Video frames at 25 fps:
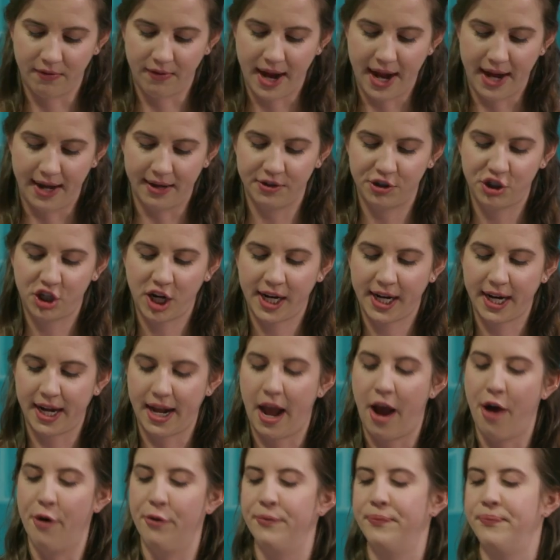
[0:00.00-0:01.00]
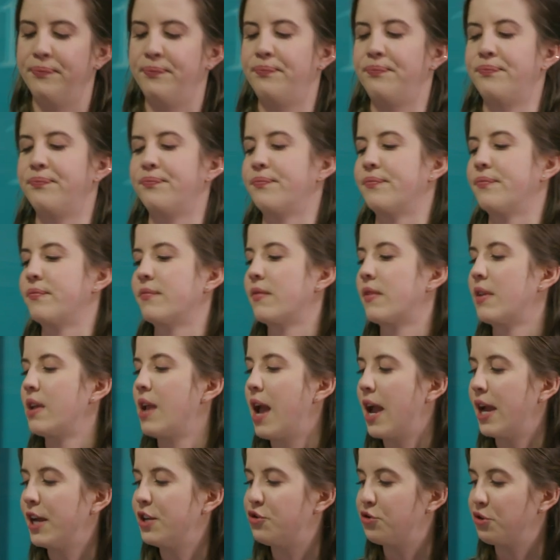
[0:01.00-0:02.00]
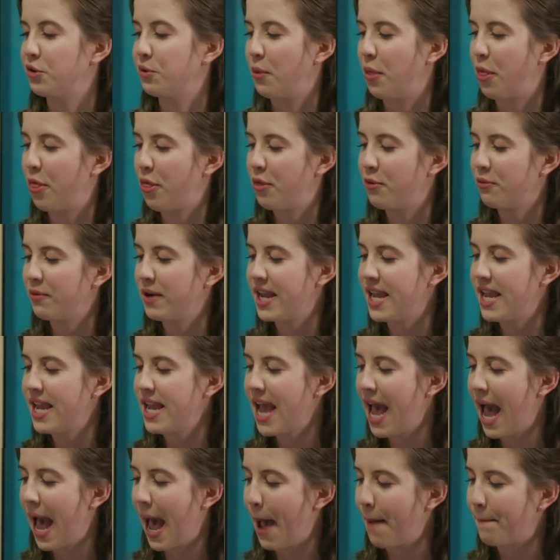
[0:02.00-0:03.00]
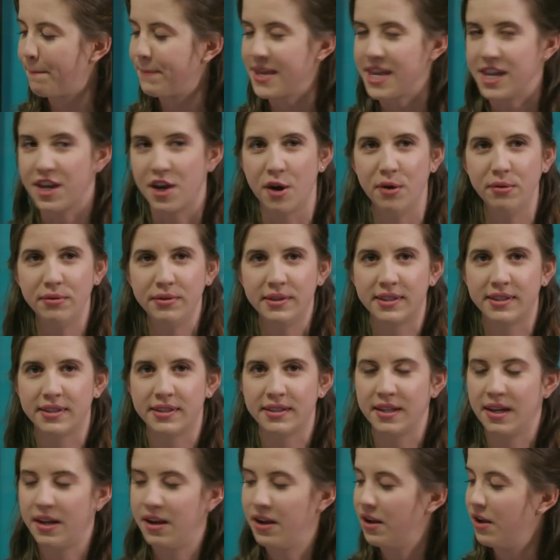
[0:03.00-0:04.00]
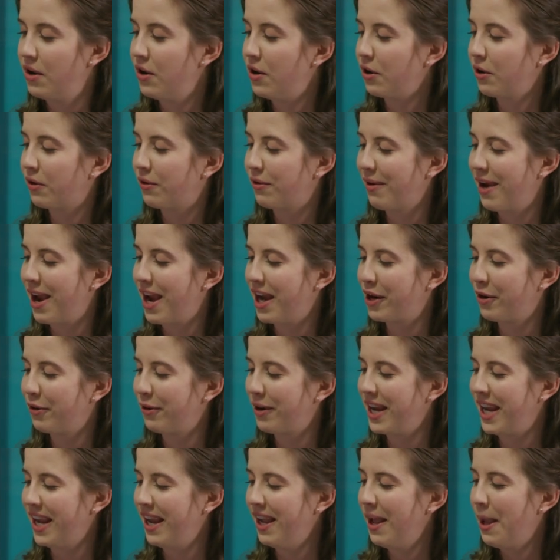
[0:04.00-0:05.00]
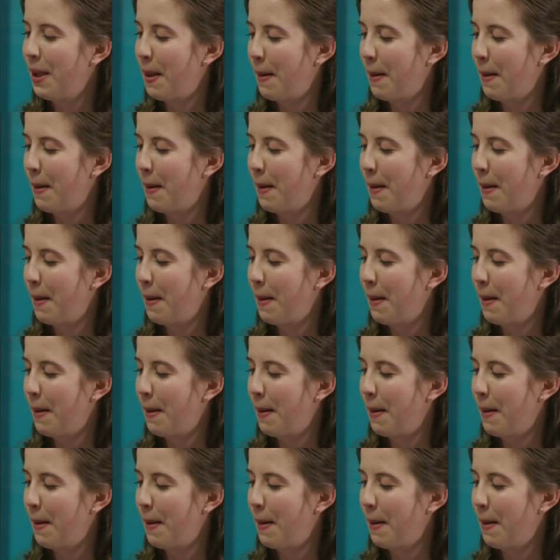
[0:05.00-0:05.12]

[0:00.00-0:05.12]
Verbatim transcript: right, check it out. I drew three happy goats, Gregory,